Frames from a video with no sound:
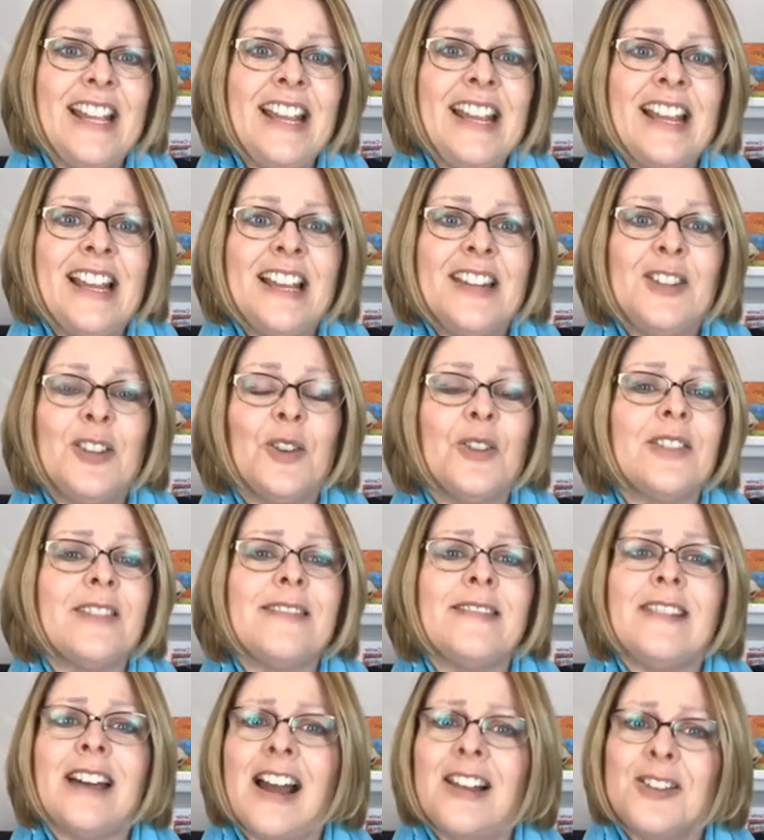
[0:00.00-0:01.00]
And there's
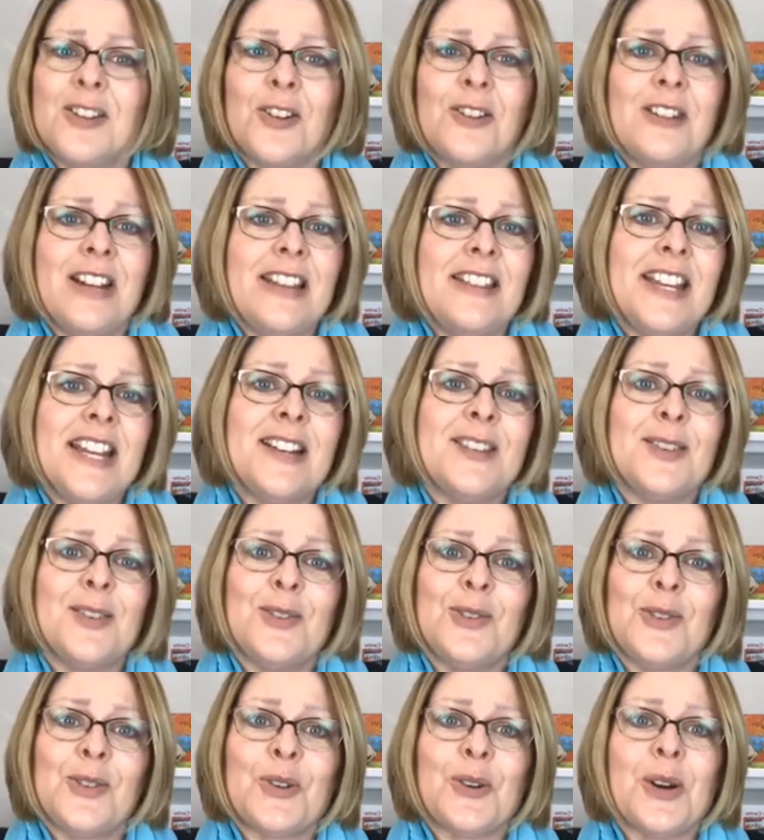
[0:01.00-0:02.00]
lots of great things
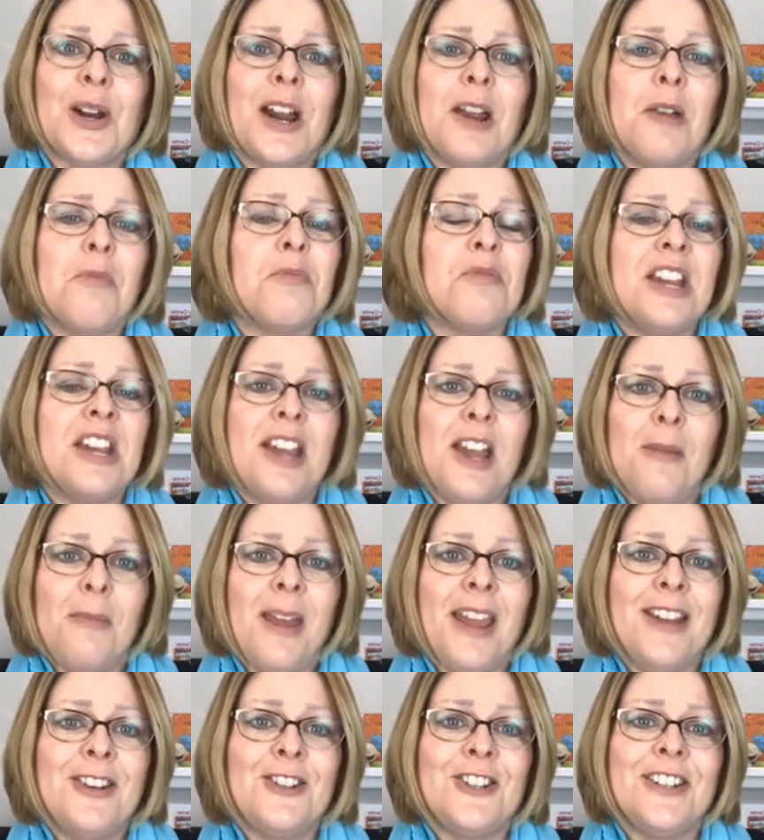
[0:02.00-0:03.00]
in store at Pre-K
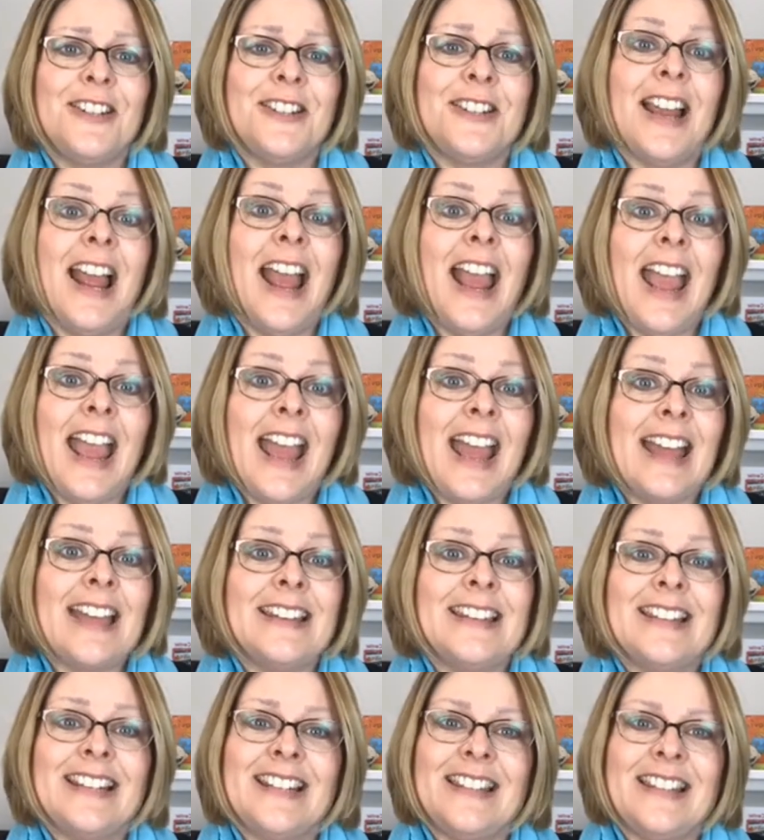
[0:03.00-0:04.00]
Pages
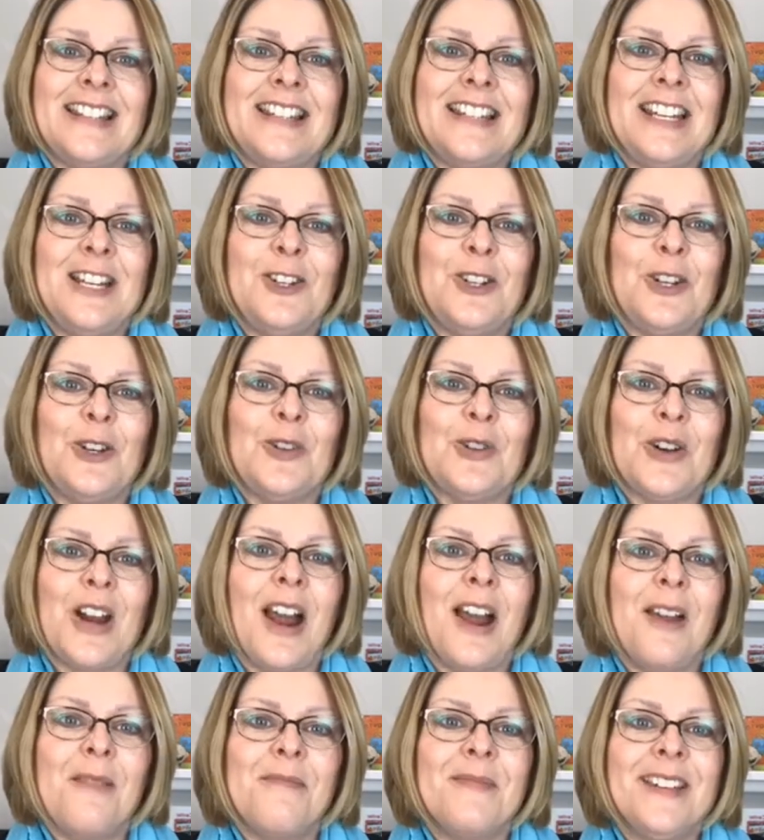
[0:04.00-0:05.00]
and in the Teaching
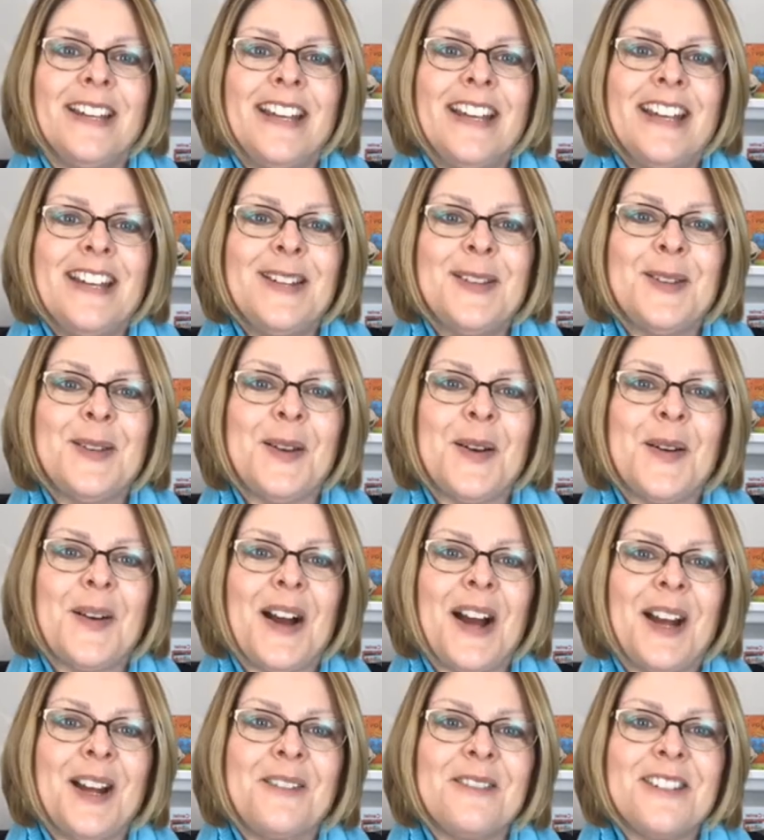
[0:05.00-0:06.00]
Tribe. So
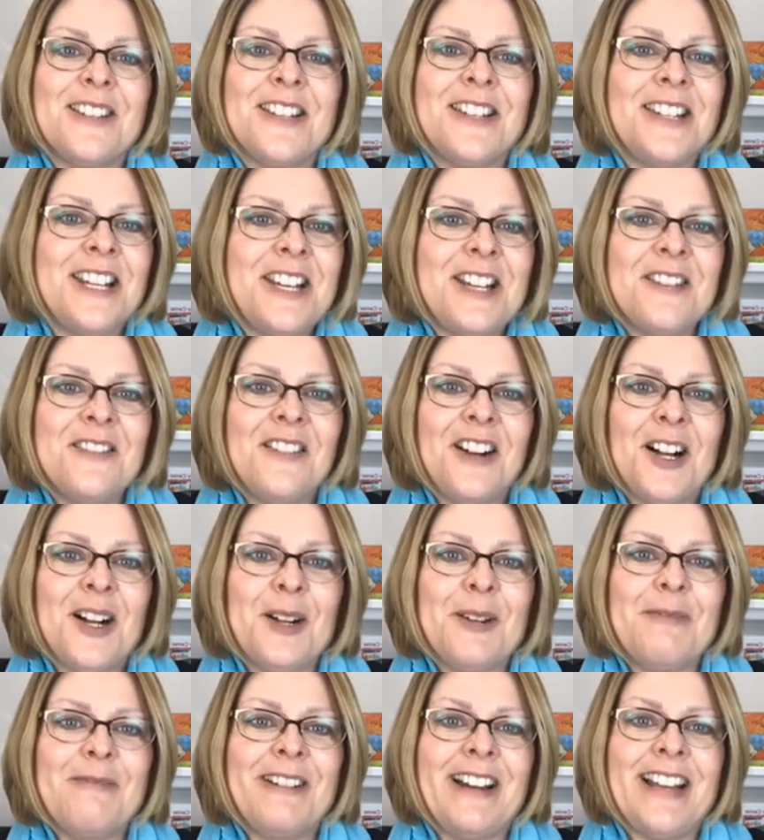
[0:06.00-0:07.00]
I will see you
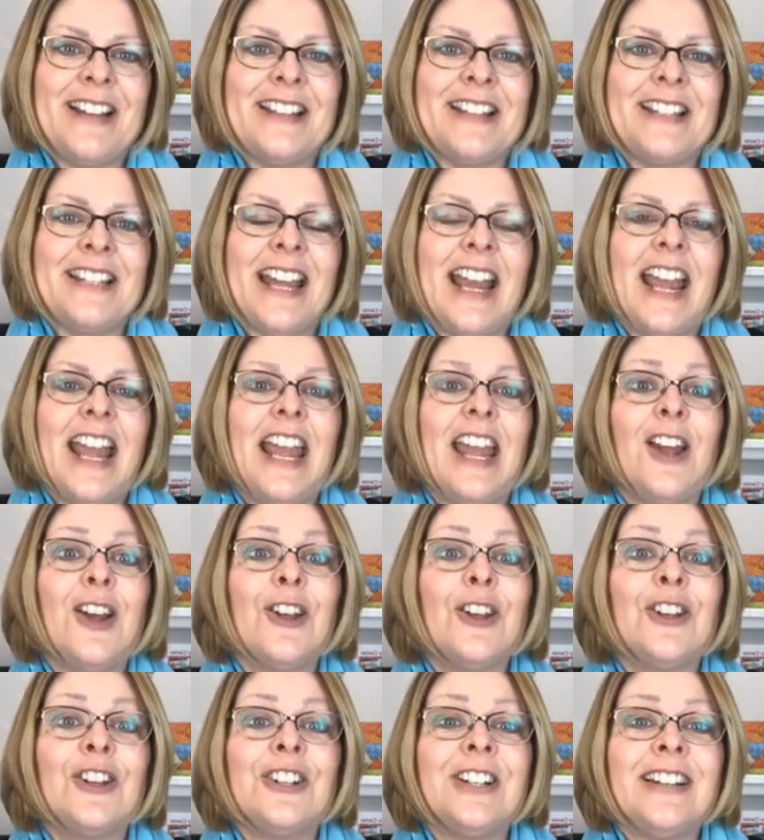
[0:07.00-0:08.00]
all Wednesday.
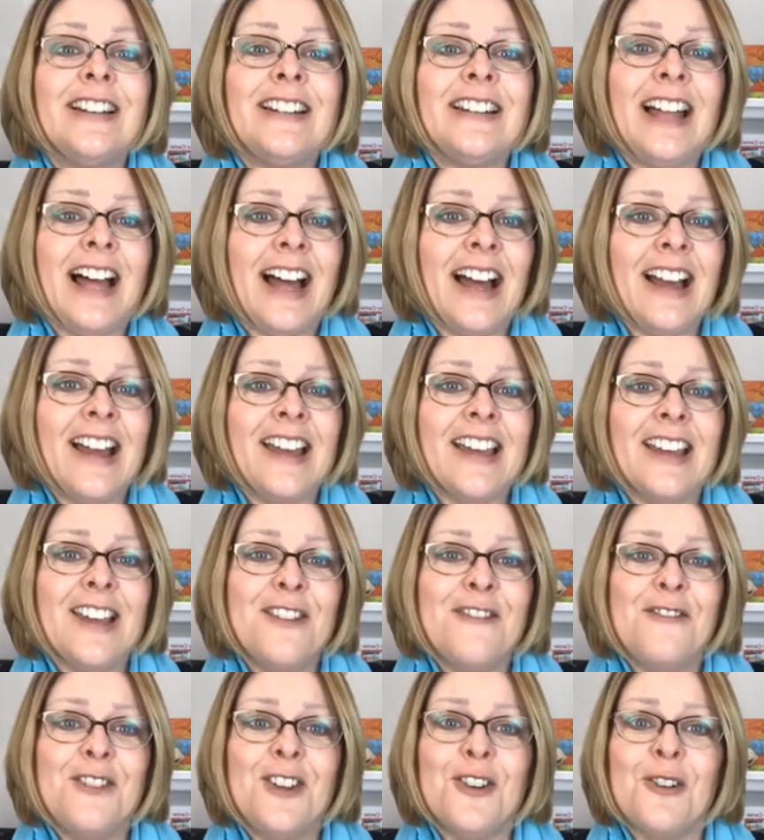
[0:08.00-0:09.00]
Good luck
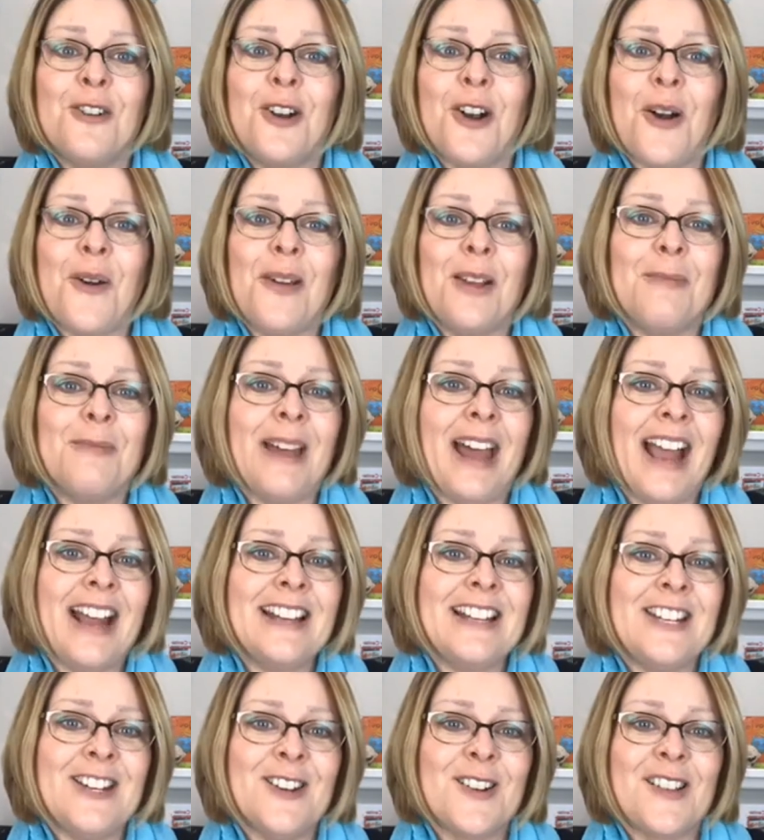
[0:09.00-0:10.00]
if you're going
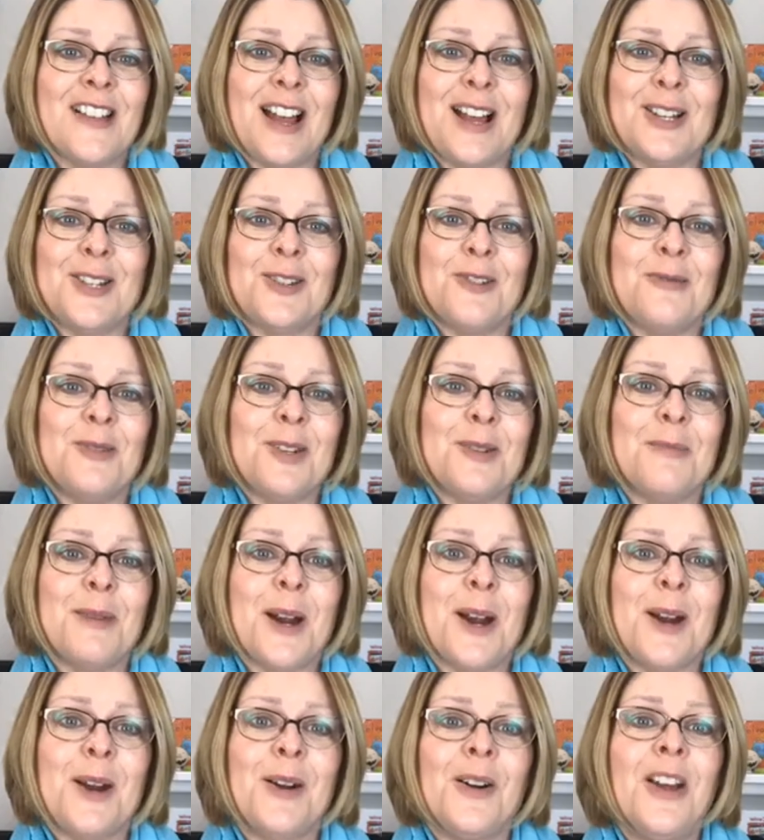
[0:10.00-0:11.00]
back to your classroom
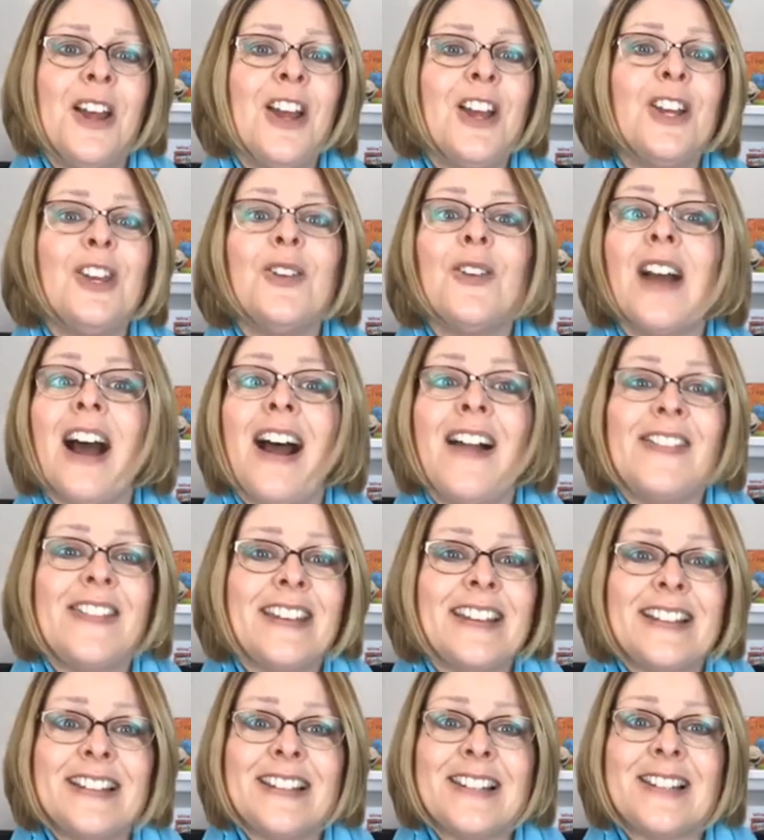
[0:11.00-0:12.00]
tomorrow. You got
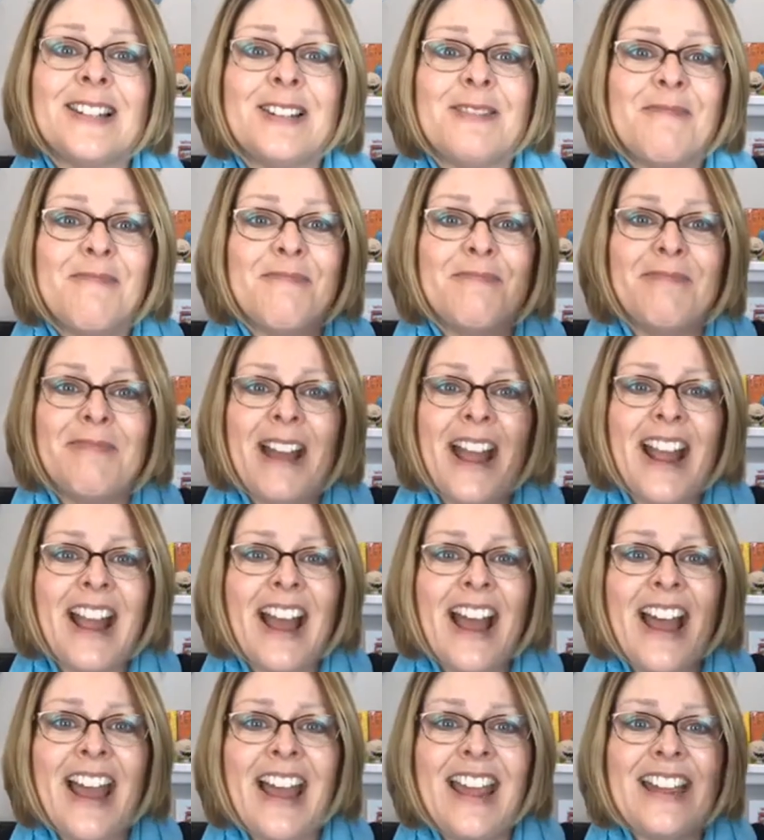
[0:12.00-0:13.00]
this. Bye,
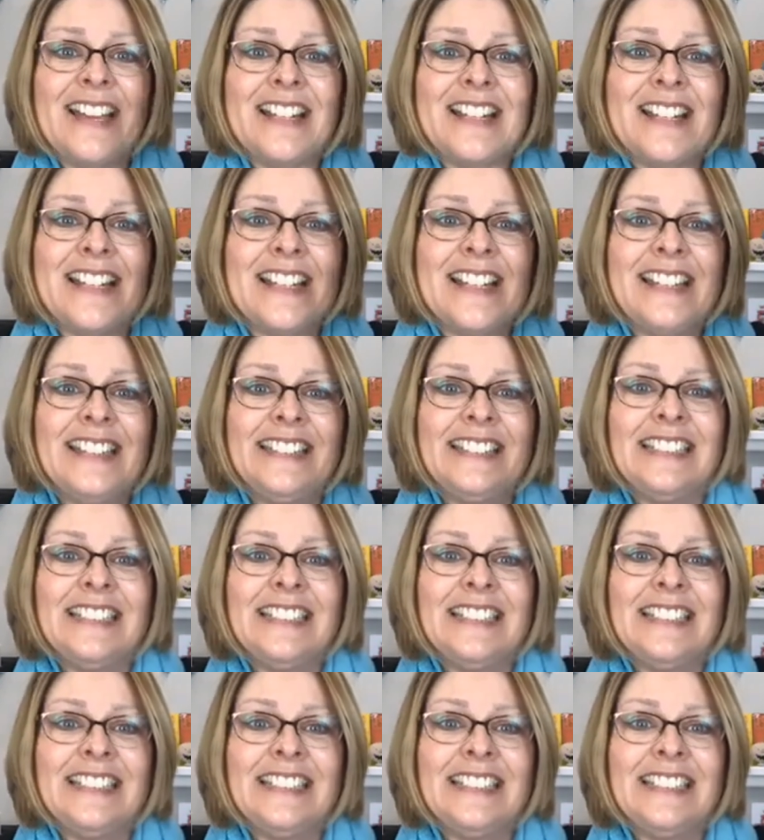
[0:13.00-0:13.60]
guys.